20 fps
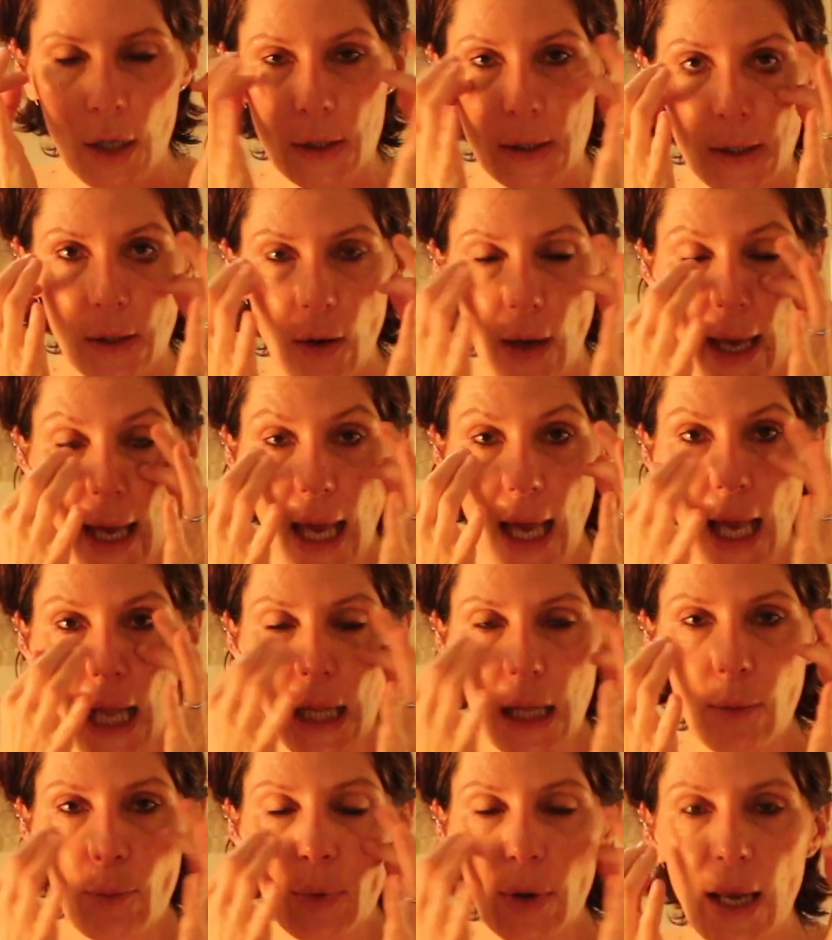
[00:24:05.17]
So
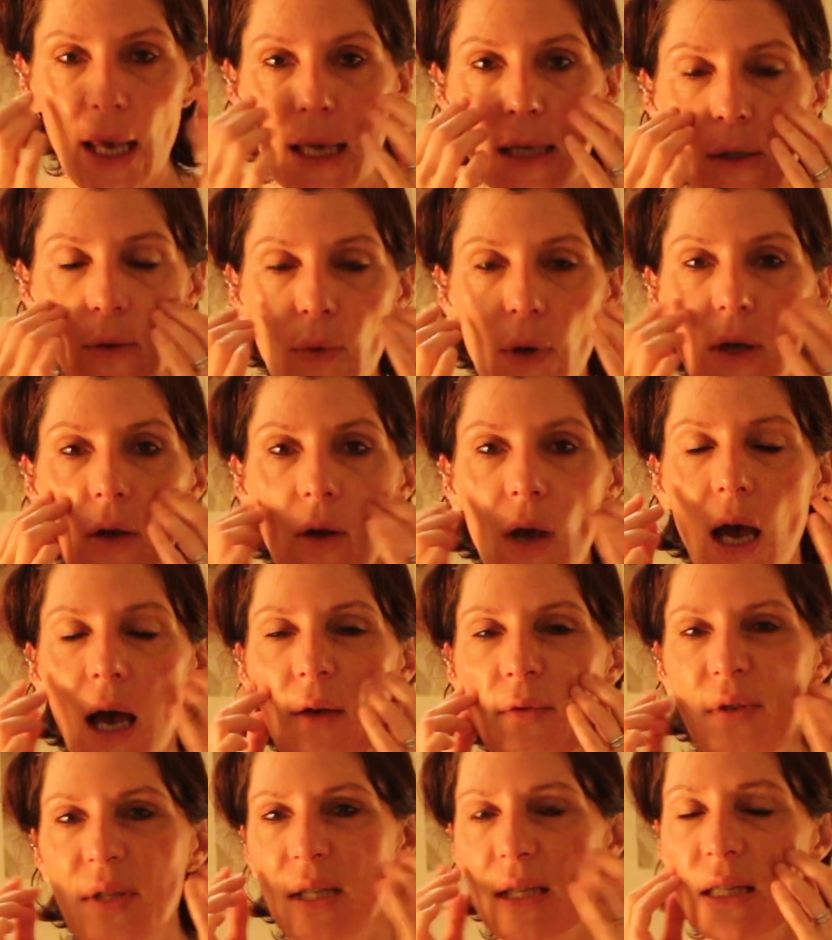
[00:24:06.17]
any place where you
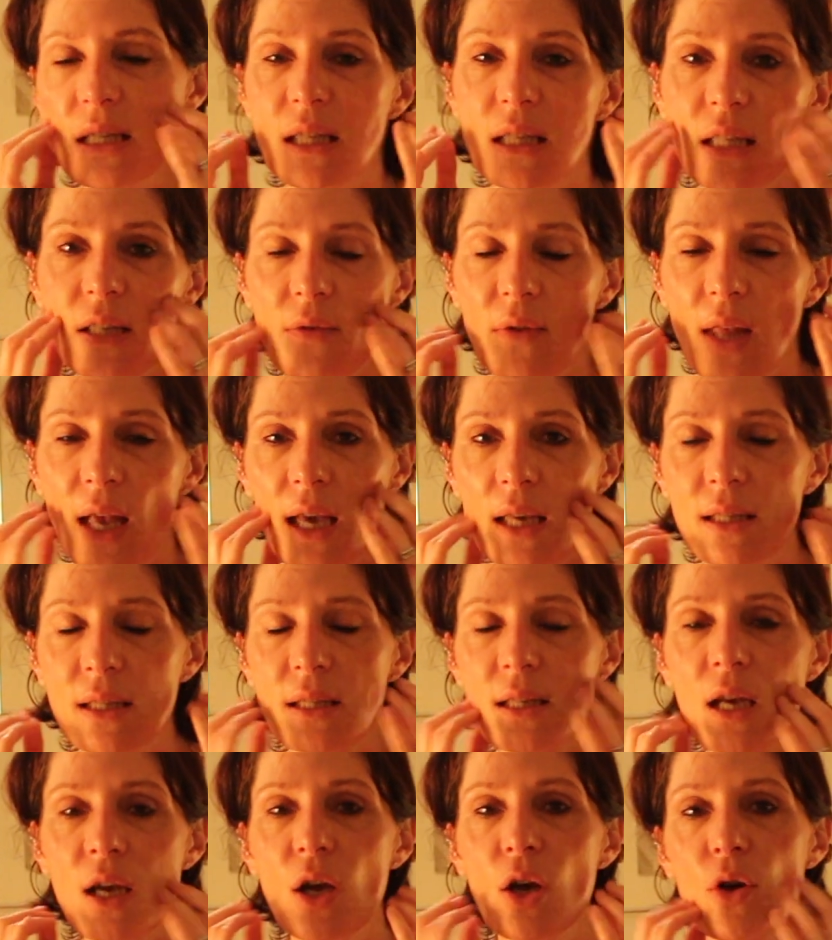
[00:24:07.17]
have
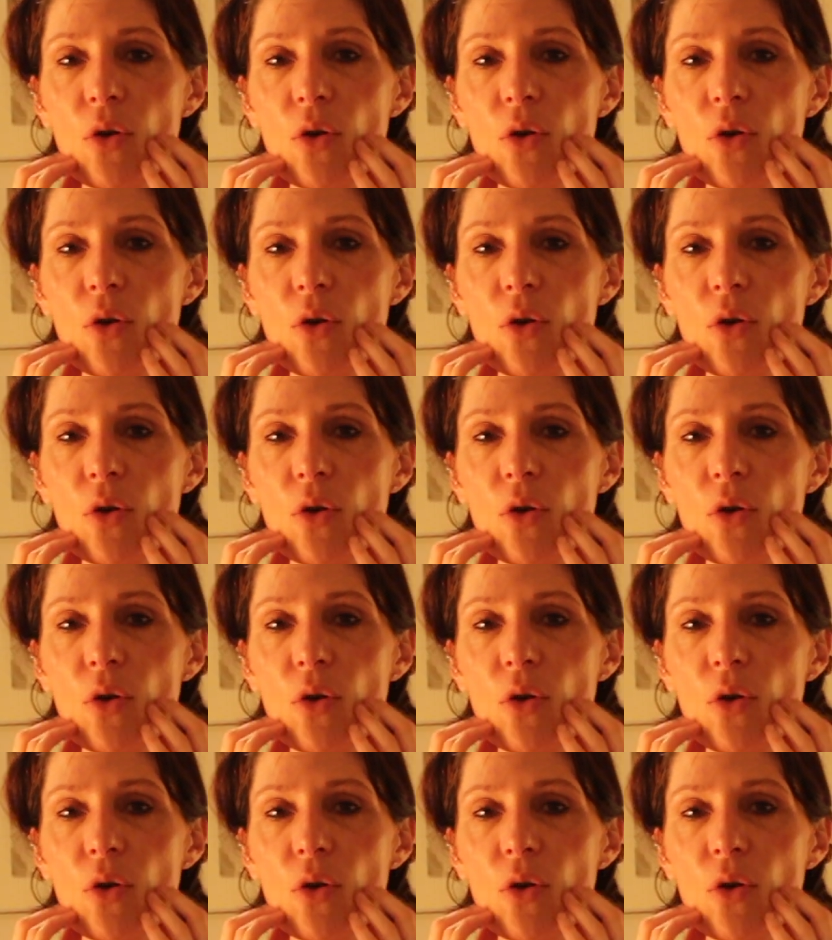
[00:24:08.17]
sensitiveness,